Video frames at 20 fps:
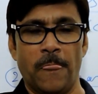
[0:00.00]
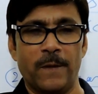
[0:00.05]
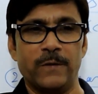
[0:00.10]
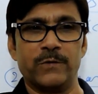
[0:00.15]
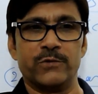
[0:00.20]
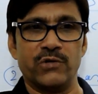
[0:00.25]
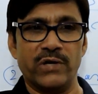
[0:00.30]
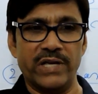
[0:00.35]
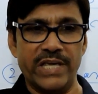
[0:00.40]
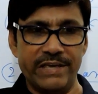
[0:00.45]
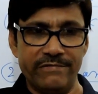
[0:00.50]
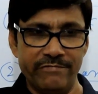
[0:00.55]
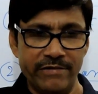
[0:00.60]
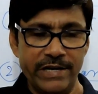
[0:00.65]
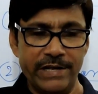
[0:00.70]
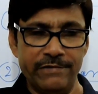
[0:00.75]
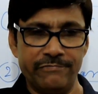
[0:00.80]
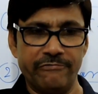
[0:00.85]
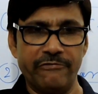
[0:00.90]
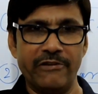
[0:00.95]
So even
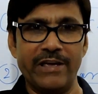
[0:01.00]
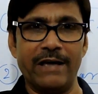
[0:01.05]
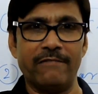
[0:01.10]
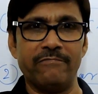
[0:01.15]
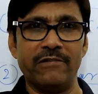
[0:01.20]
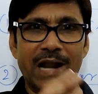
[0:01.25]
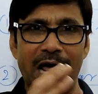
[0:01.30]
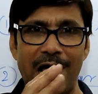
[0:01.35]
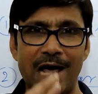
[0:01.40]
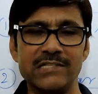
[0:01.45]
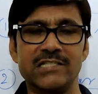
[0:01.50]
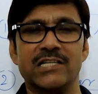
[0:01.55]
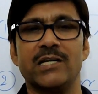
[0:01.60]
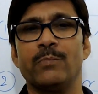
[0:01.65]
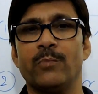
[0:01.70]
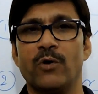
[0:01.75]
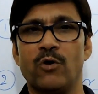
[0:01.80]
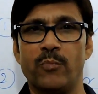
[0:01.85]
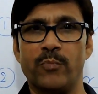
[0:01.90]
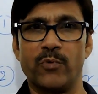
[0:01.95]
if we have large
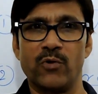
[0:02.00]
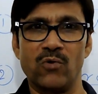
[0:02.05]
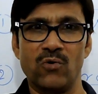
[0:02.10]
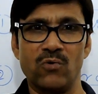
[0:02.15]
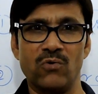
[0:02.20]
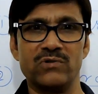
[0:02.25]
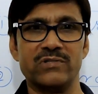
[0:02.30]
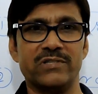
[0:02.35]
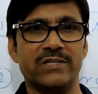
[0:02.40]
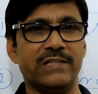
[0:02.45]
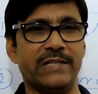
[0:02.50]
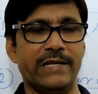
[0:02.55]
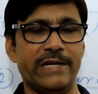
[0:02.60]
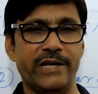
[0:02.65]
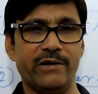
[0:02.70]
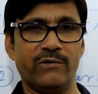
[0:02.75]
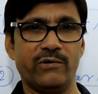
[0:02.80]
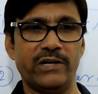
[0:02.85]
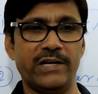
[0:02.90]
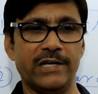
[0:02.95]
number of protons in the
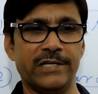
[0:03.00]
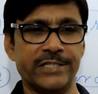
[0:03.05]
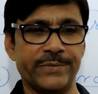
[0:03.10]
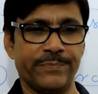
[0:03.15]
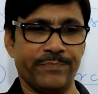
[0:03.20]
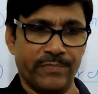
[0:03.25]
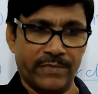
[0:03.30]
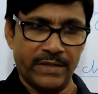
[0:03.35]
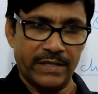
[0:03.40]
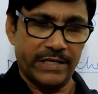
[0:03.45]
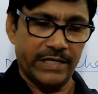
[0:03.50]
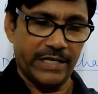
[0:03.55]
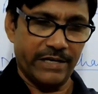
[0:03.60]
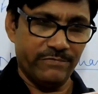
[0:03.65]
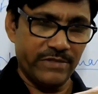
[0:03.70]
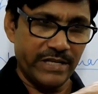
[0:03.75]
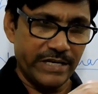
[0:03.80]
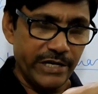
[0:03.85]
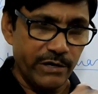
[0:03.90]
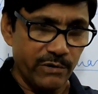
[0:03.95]
nucleus, if the
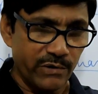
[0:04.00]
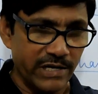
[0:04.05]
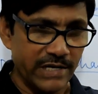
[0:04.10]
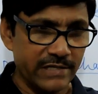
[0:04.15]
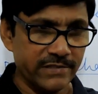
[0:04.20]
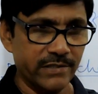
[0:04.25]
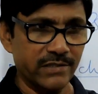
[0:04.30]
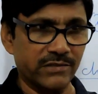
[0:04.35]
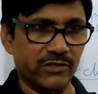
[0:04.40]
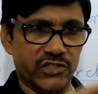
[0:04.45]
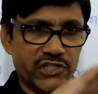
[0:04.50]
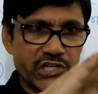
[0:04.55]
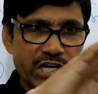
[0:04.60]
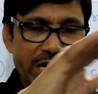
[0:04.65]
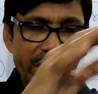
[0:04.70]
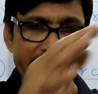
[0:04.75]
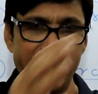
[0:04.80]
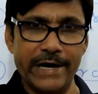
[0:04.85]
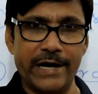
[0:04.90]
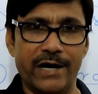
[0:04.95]
nucleus is
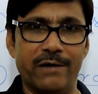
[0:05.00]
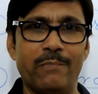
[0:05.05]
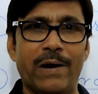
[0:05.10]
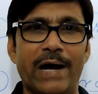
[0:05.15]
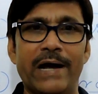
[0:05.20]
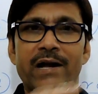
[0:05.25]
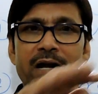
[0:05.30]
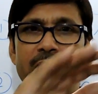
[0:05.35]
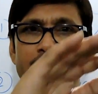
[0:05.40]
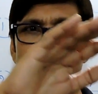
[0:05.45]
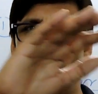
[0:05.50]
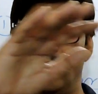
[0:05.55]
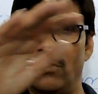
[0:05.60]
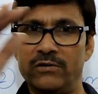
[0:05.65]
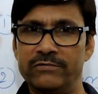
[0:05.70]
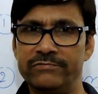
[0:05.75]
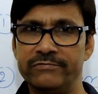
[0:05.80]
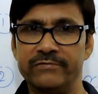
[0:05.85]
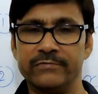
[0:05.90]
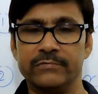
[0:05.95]
shielded by number of